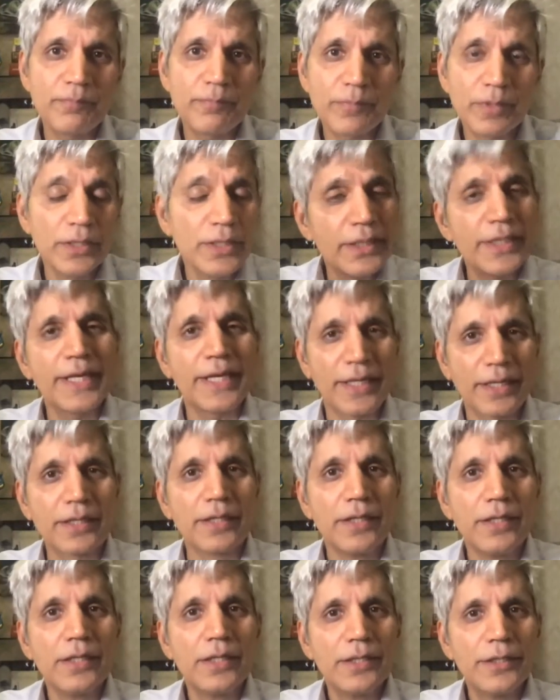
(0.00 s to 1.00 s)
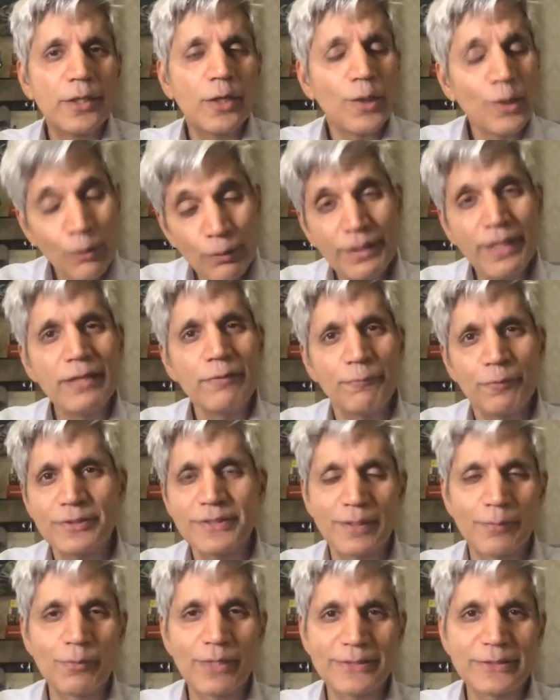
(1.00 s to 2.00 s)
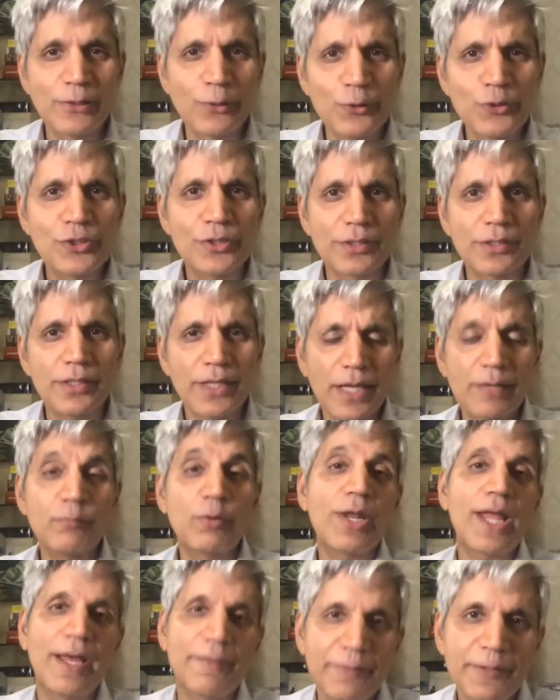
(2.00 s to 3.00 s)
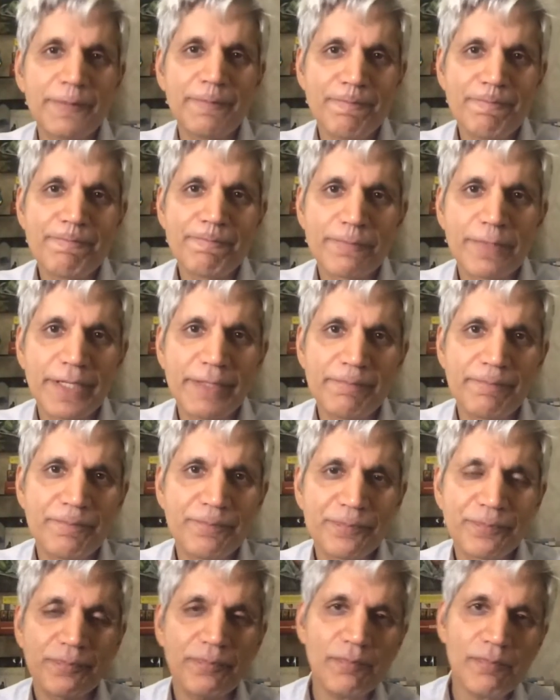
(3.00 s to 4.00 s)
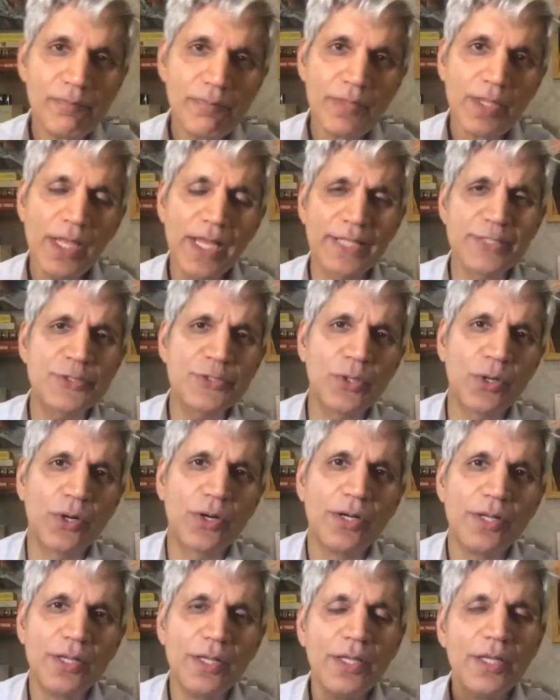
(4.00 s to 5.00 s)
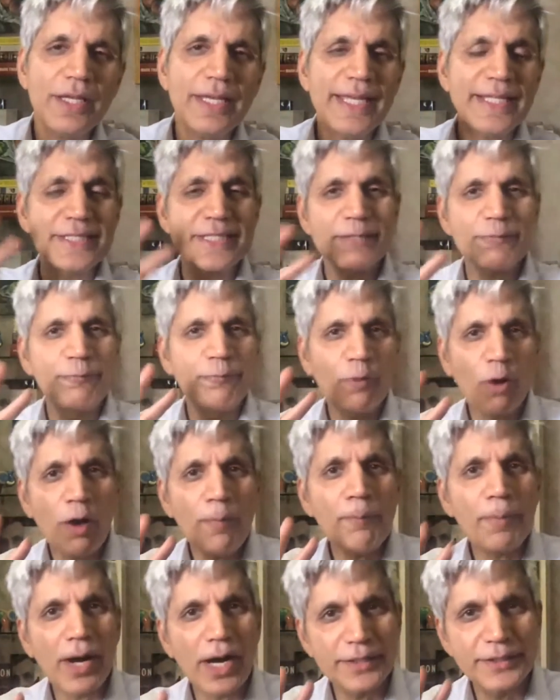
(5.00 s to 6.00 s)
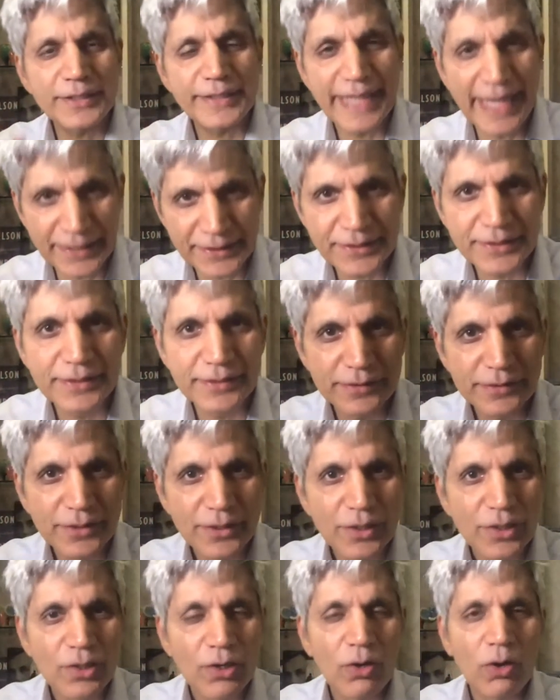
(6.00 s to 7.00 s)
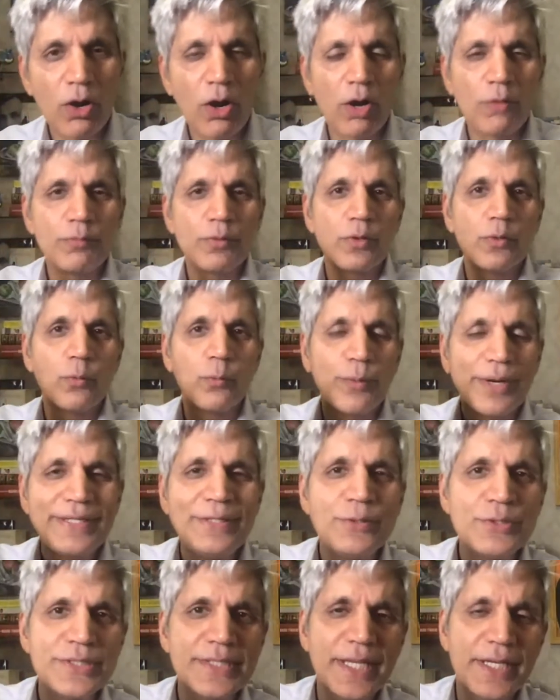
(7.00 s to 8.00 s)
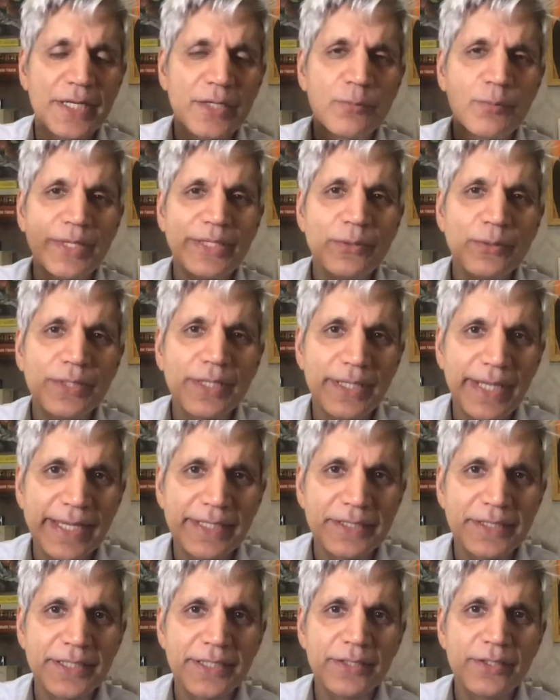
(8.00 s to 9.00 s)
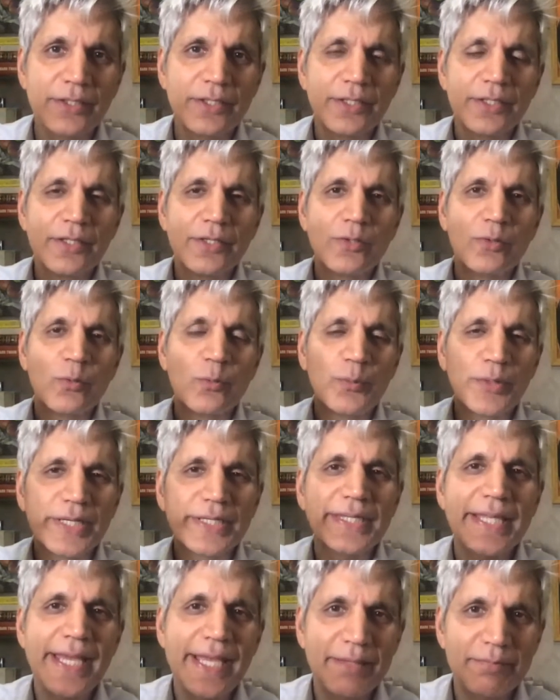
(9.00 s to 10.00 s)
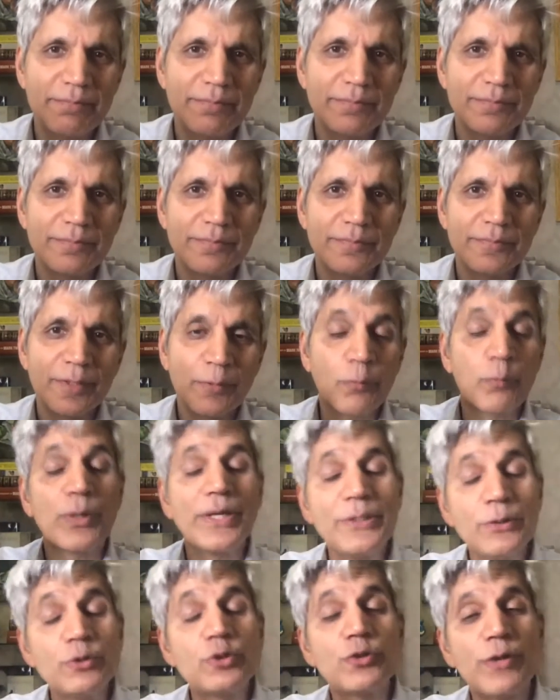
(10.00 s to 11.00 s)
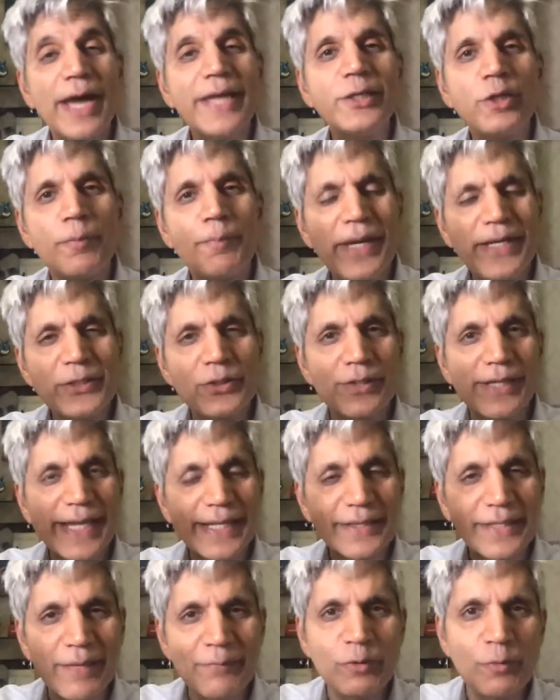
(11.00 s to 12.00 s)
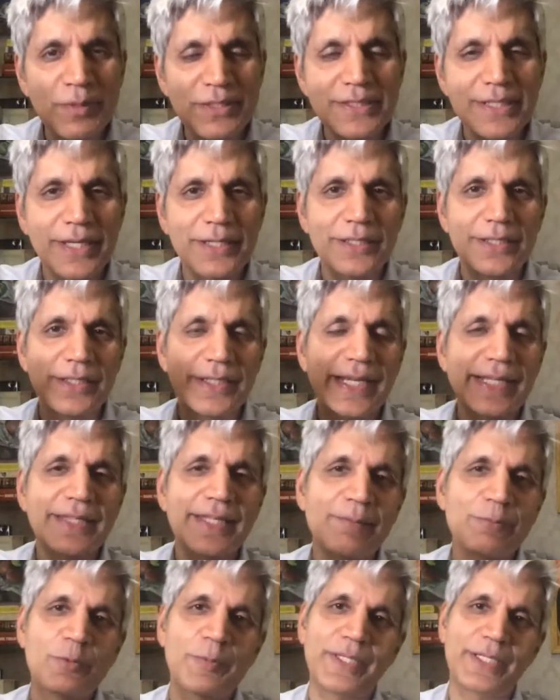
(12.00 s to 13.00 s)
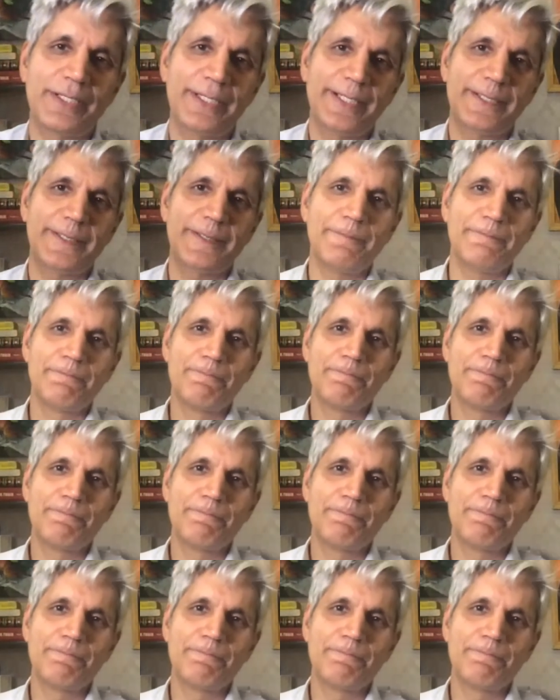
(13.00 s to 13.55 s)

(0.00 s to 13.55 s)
hurting, looking for some resolution and what have you, right? And so it's a 4-part test of, were you centered, were you connected, were you trying your best to get them to be centered and get them to be connected?